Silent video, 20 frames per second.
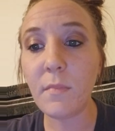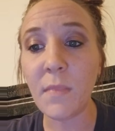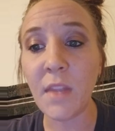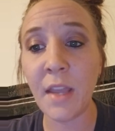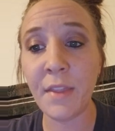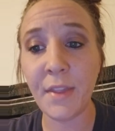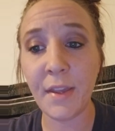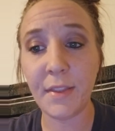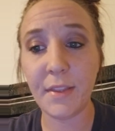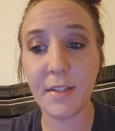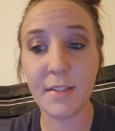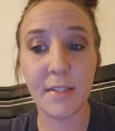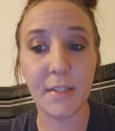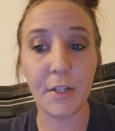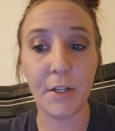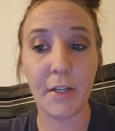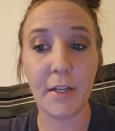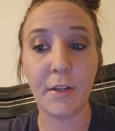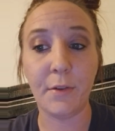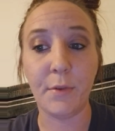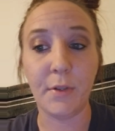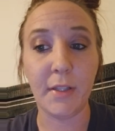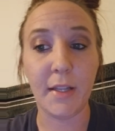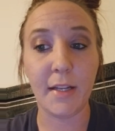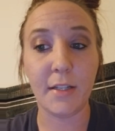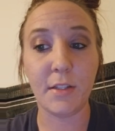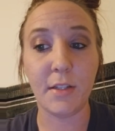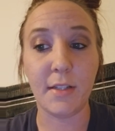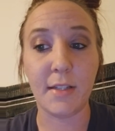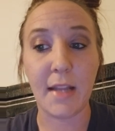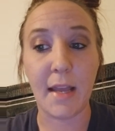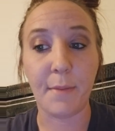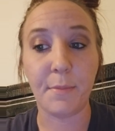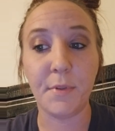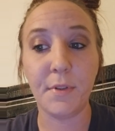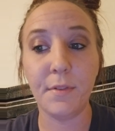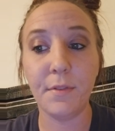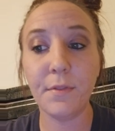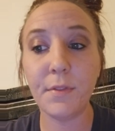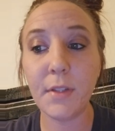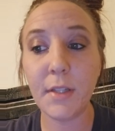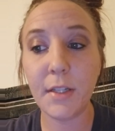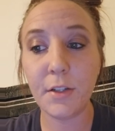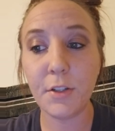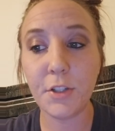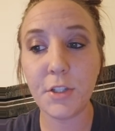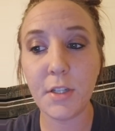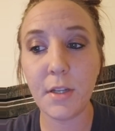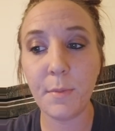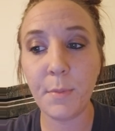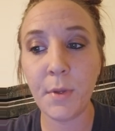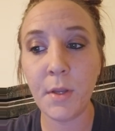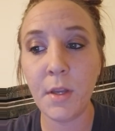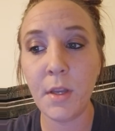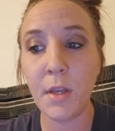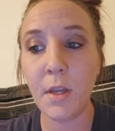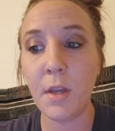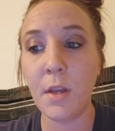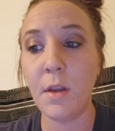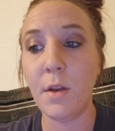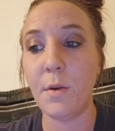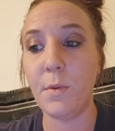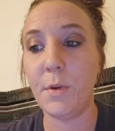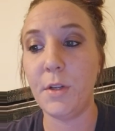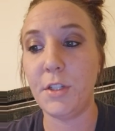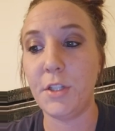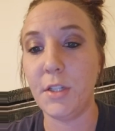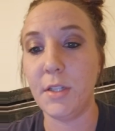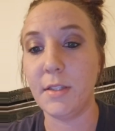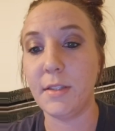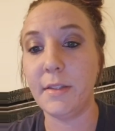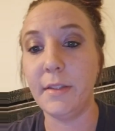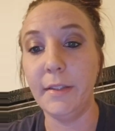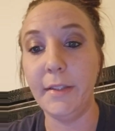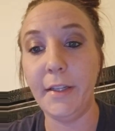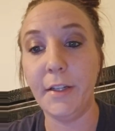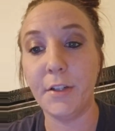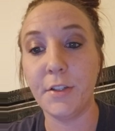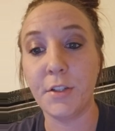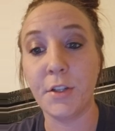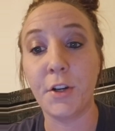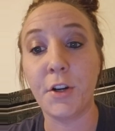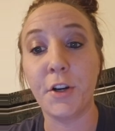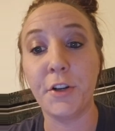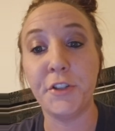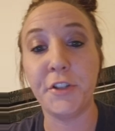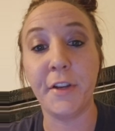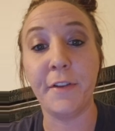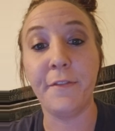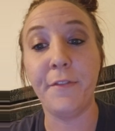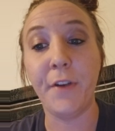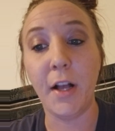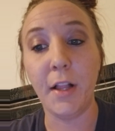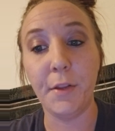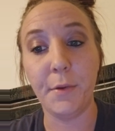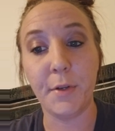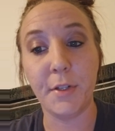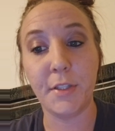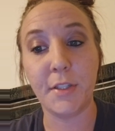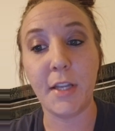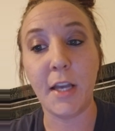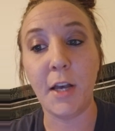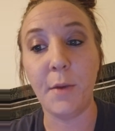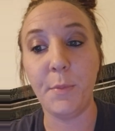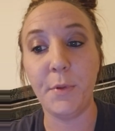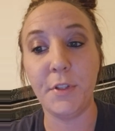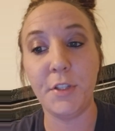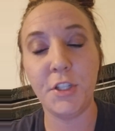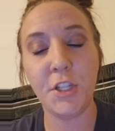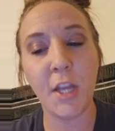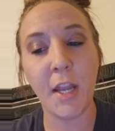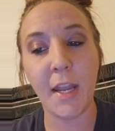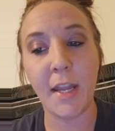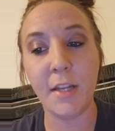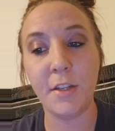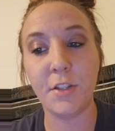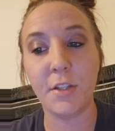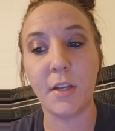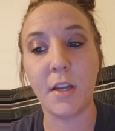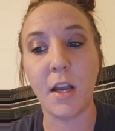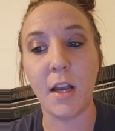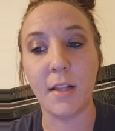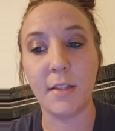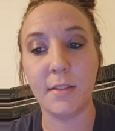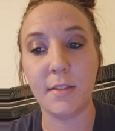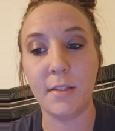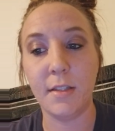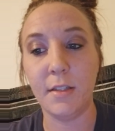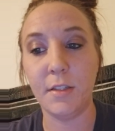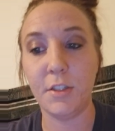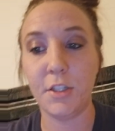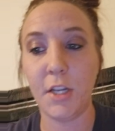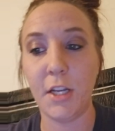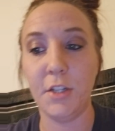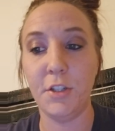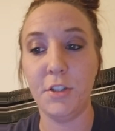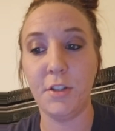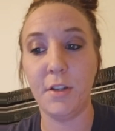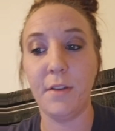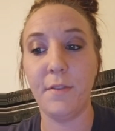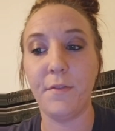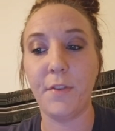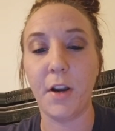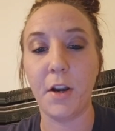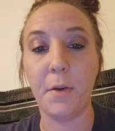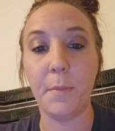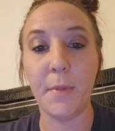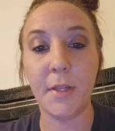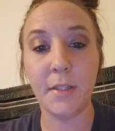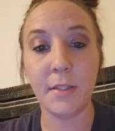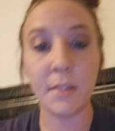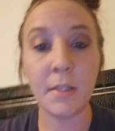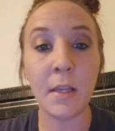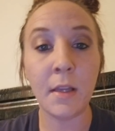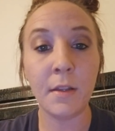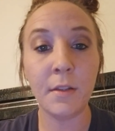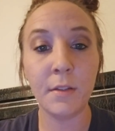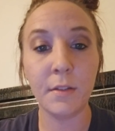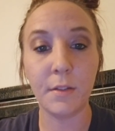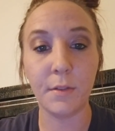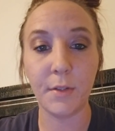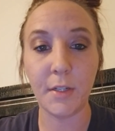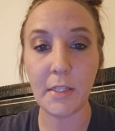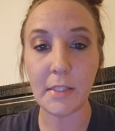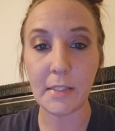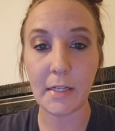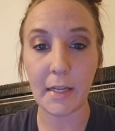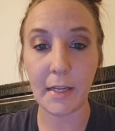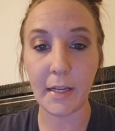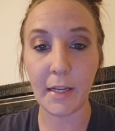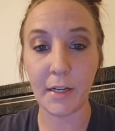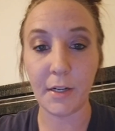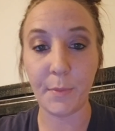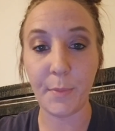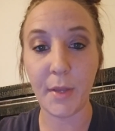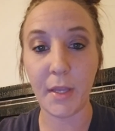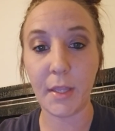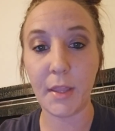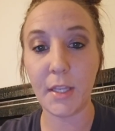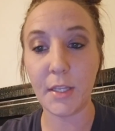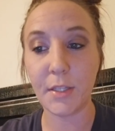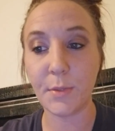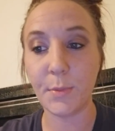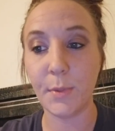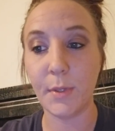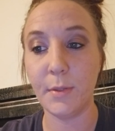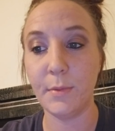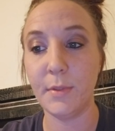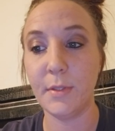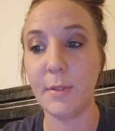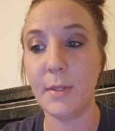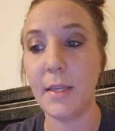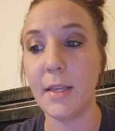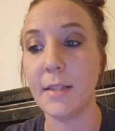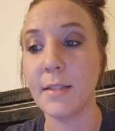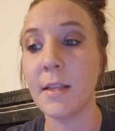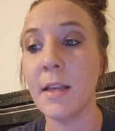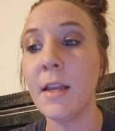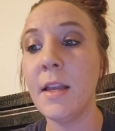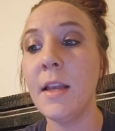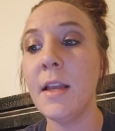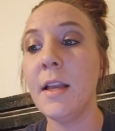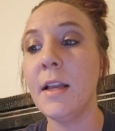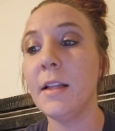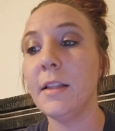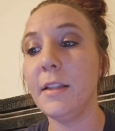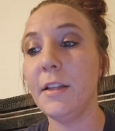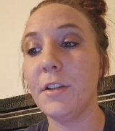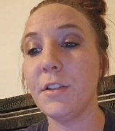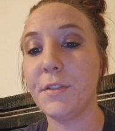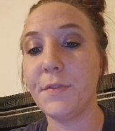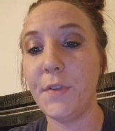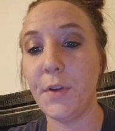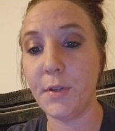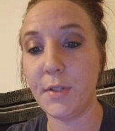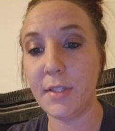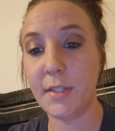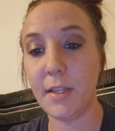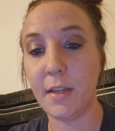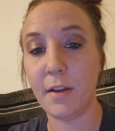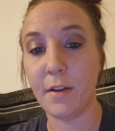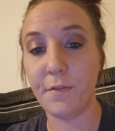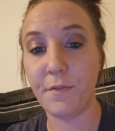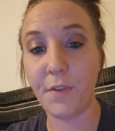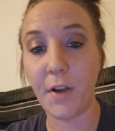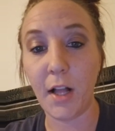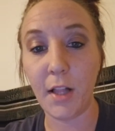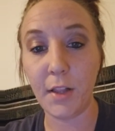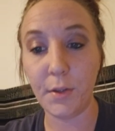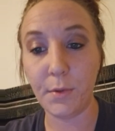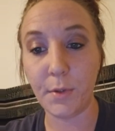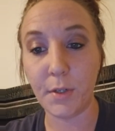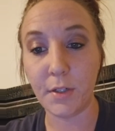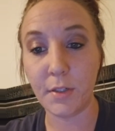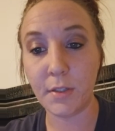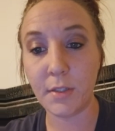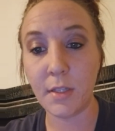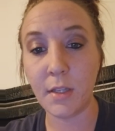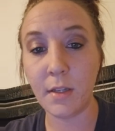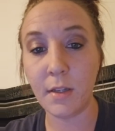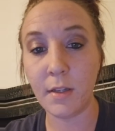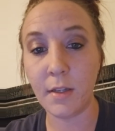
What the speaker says: I think this theory can relate to adaptive leadership, which is leaders encouraging followers to help with change in constant changing environments. The reason I kind of picked this one was because leaders focusing on followers